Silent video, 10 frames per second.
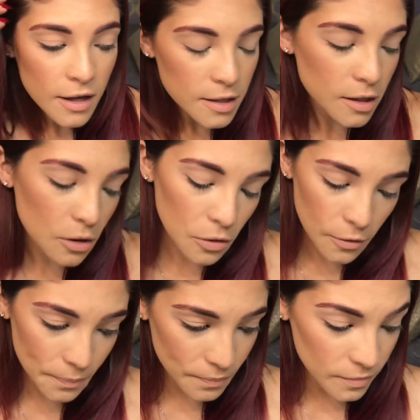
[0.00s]

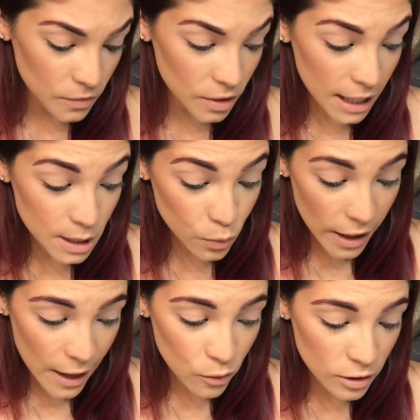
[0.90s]
So that's what
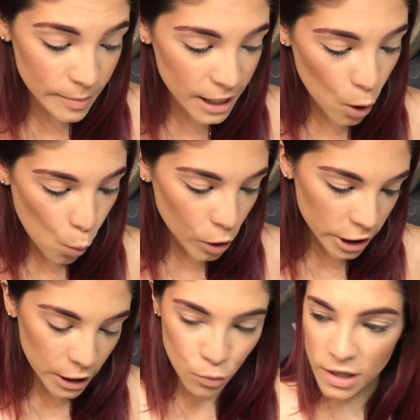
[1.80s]
I will be
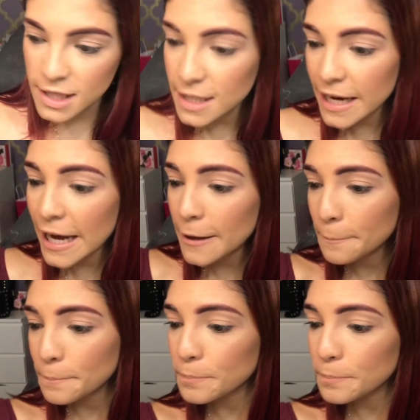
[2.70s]
working with today.